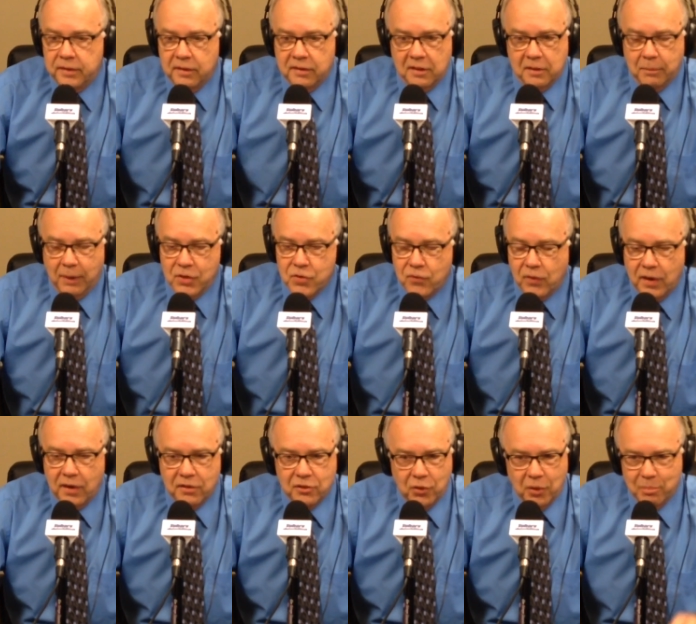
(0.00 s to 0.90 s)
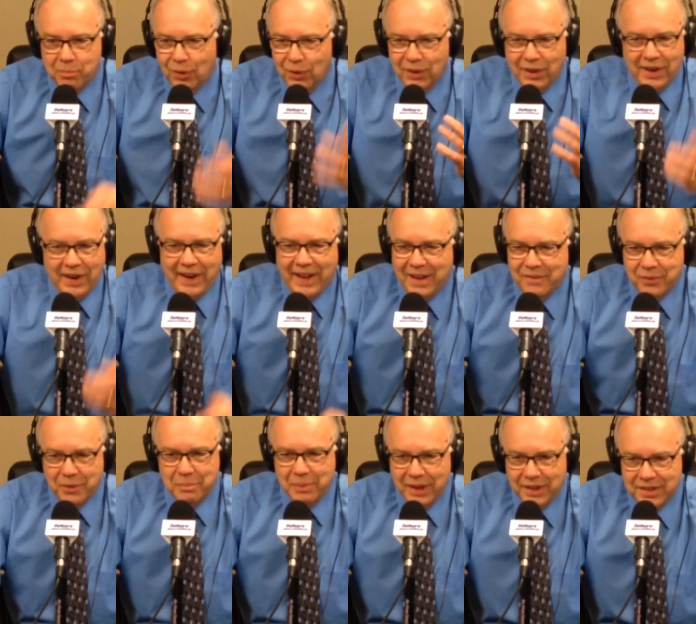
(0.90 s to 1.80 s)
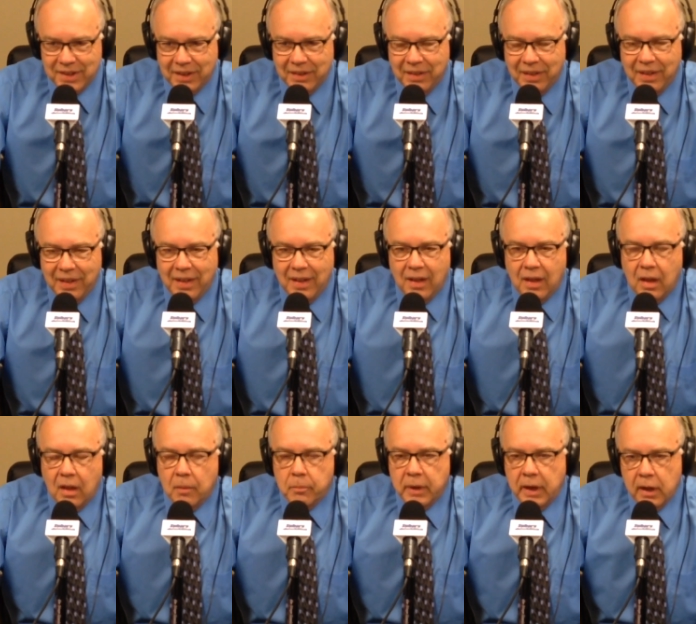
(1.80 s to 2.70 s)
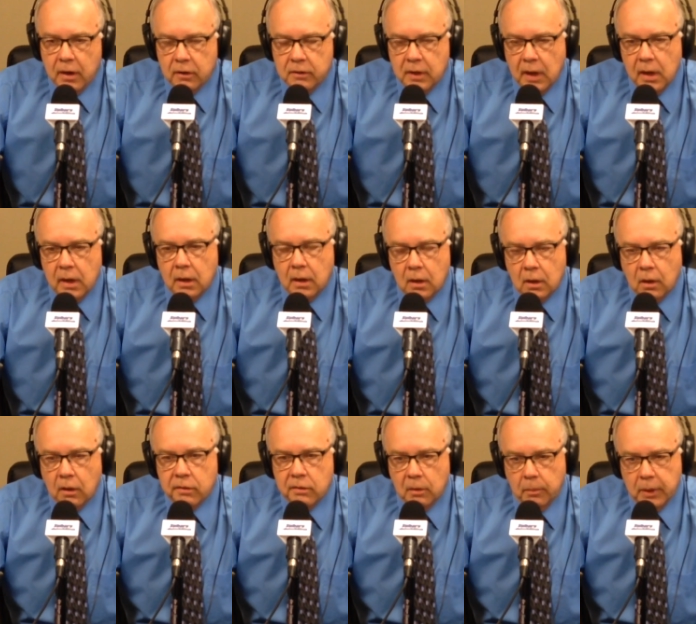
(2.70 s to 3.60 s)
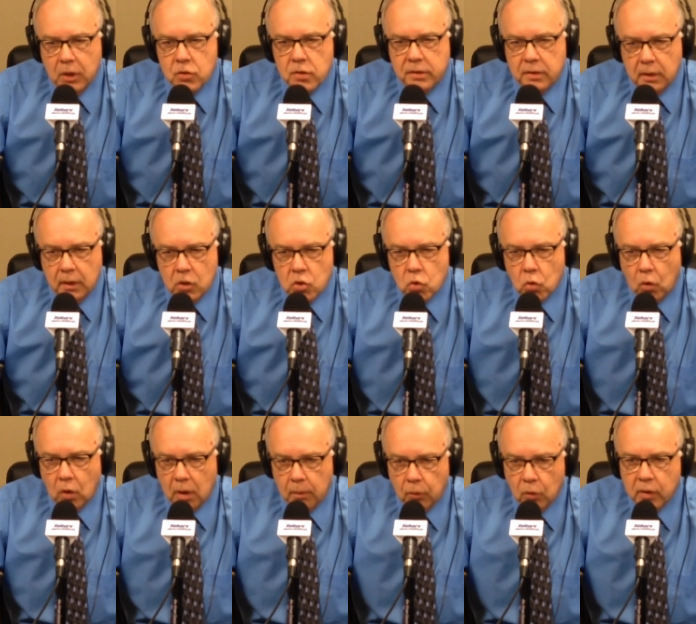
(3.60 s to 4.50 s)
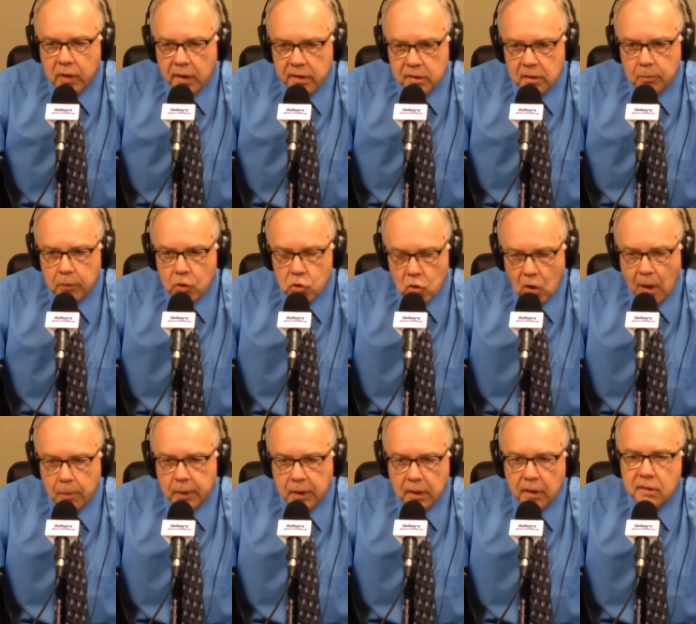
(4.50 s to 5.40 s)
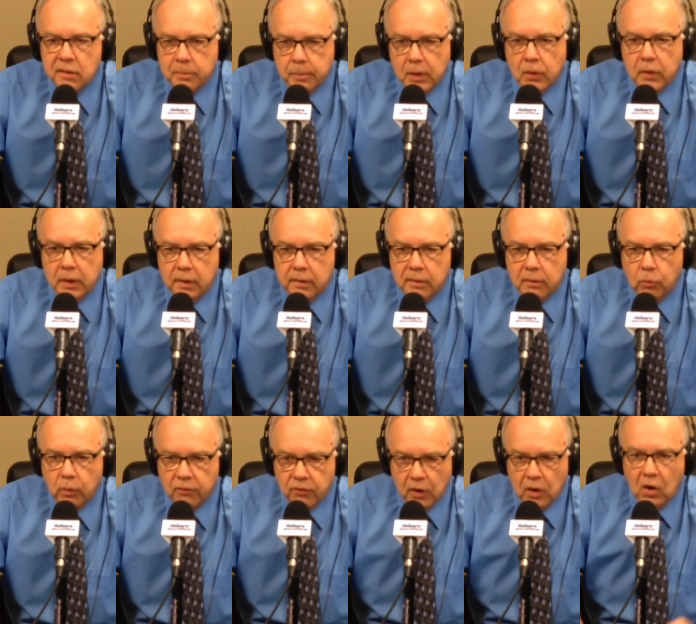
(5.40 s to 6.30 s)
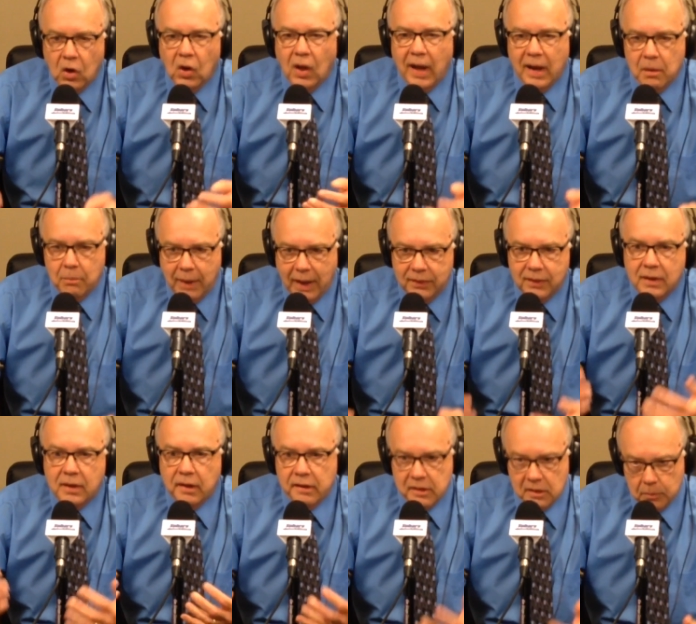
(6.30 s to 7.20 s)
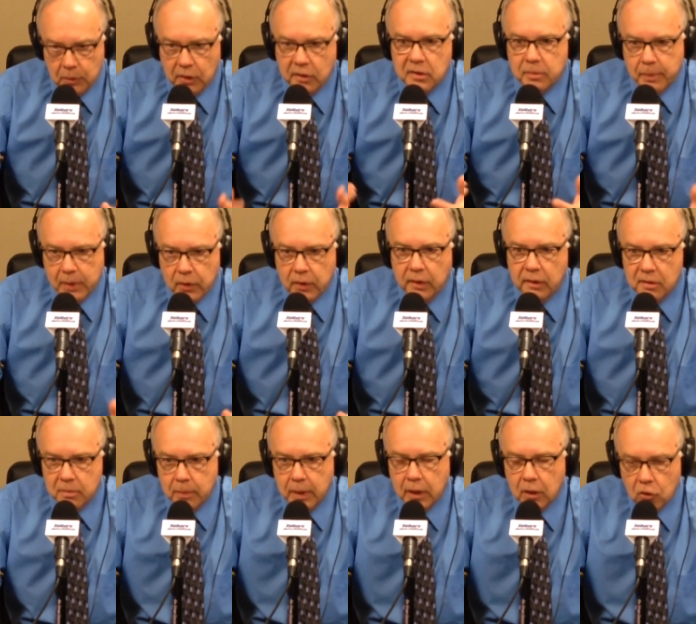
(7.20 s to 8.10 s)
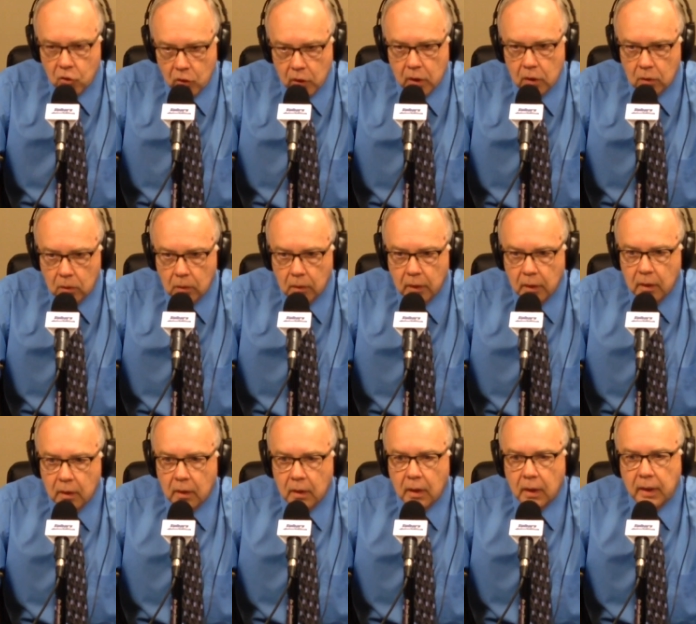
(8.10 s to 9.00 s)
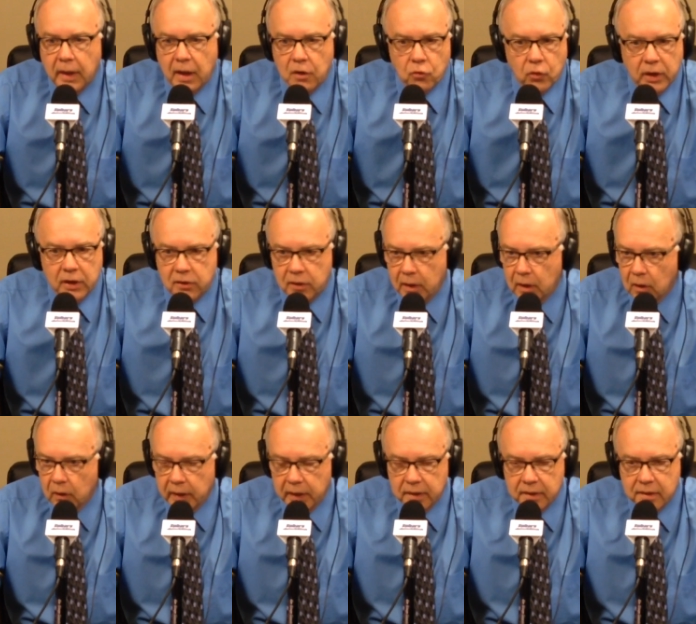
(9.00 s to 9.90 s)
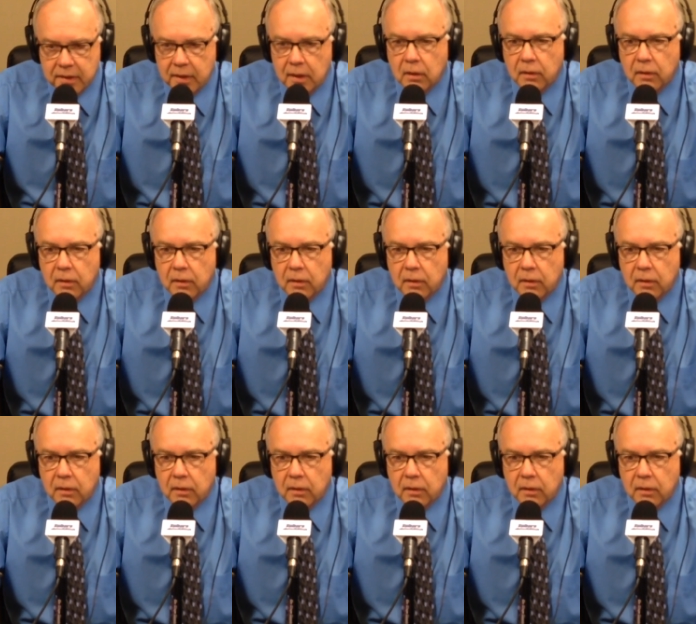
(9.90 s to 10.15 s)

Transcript: It's as much fun as going bowling and out for pizza. But entertaining can also be just an enjoyable customer shopping experience. We've heard a lot about the customer experience being critical at retail and in sales.